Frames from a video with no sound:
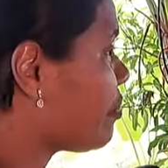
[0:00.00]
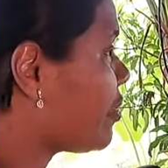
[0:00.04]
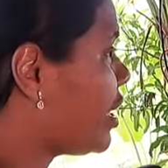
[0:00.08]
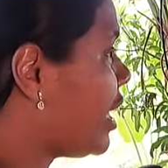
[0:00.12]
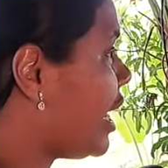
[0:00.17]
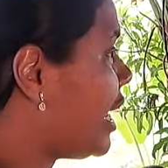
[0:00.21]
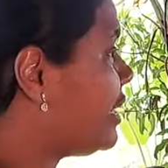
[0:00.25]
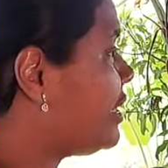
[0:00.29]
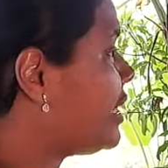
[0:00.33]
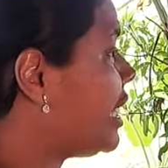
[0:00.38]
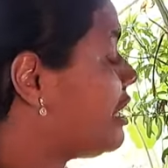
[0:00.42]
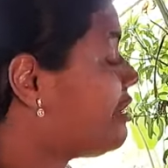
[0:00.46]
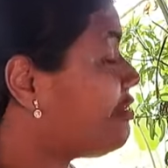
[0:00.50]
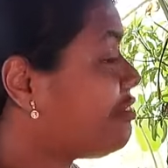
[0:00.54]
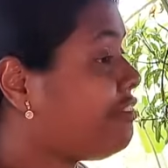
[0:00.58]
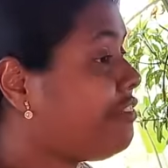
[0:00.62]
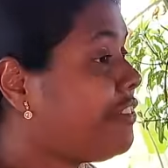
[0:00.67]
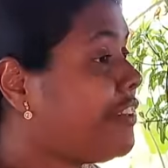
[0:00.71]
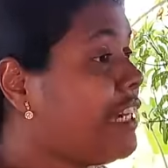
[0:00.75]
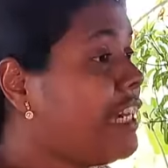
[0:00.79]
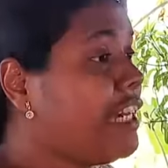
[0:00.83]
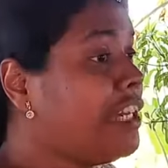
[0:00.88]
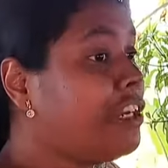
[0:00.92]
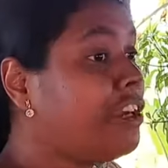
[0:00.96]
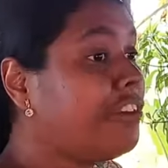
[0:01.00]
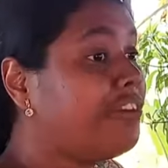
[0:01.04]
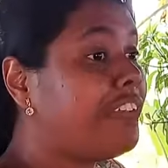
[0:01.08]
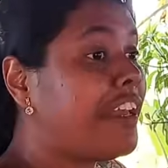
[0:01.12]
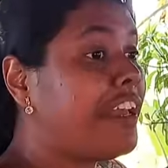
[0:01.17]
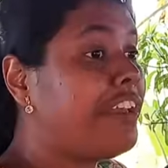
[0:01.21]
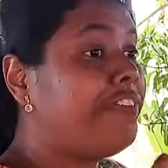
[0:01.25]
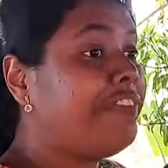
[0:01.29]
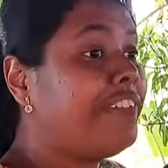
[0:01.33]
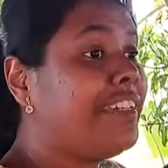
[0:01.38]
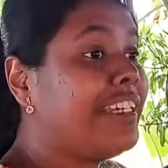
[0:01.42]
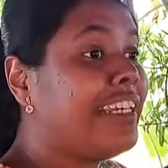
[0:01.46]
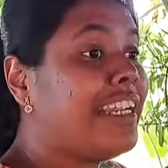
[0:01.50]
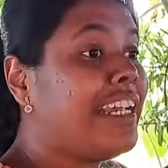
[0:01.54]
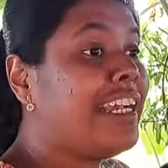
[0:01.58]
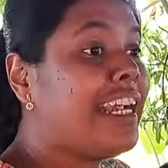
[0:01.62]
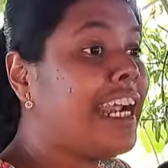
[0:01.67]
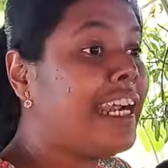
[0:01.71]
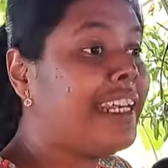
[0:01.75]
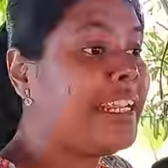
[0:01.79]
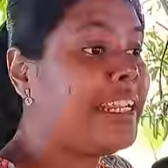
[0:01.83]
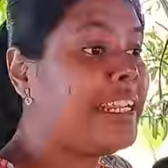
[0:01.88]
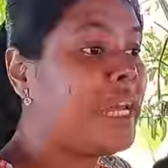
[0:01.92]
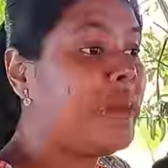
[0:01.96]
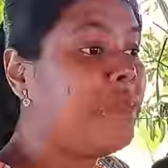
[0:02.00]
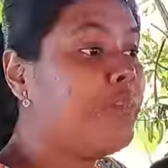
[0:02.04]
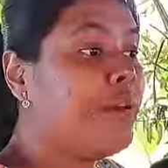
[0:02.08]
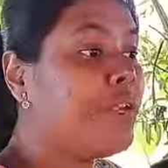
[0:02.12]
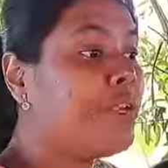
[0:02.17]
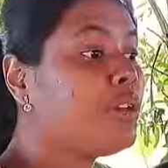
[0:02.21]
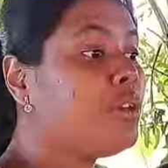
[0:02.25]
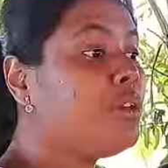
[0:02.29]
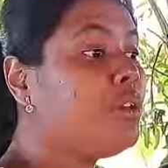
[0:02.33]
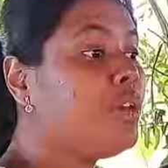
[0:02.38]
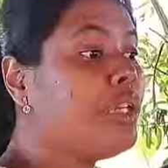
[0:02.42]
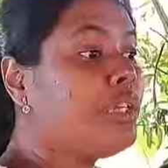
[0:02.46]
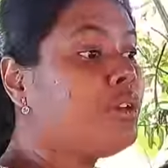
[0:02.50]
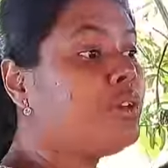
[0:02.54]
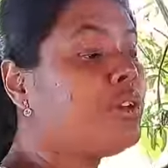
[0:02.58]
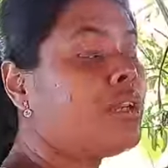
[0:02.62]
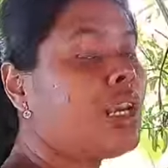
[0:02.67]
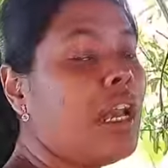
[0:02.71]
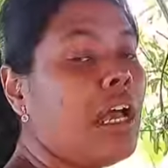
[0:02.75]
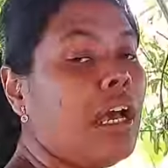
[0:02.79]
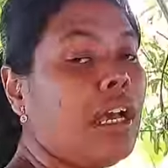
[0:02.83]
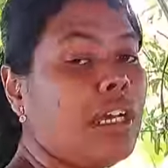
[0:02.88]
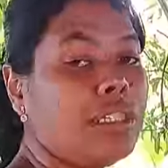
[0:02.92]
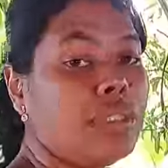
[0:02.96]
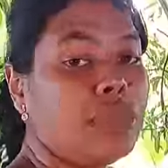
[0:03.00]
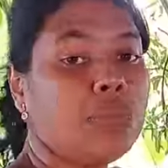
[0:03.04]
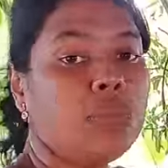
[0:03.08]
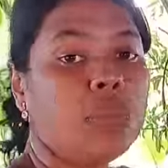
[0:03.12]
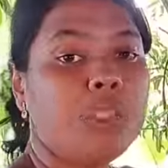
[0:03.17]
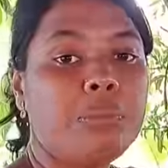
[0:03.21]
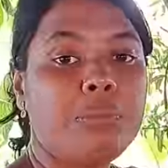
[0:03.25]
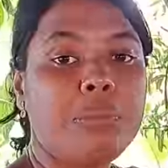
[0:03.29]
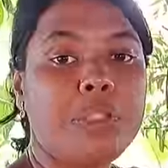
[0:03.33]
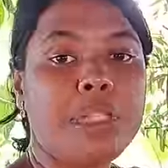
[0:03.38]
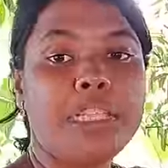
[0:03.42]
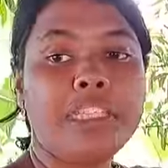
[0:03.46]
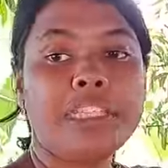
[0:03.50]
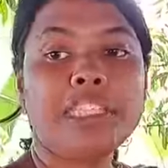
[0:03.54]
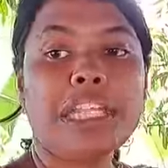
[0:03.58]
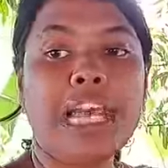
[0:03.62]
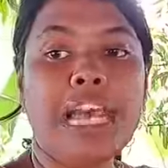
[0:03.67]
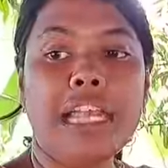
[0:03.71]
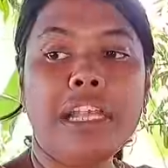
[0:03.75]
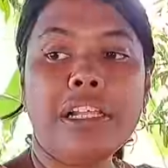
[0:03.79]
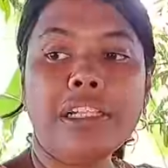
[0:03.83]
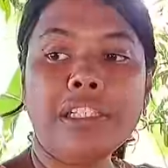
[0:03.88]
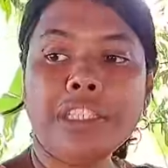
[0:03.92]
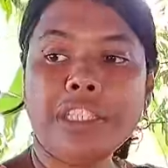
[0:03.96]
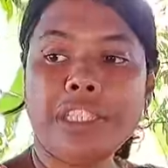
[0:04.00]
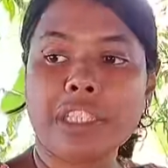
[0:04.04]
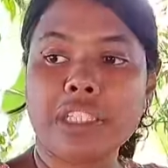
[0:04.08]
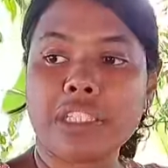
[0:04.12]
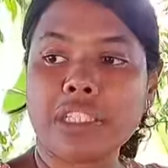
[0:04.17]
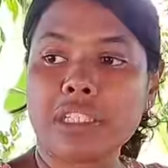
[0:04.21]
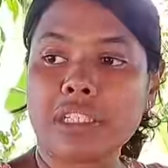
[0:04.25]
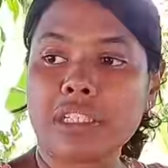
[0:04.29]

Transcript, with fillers: And that fear of every day getting up and going to class would be challenging.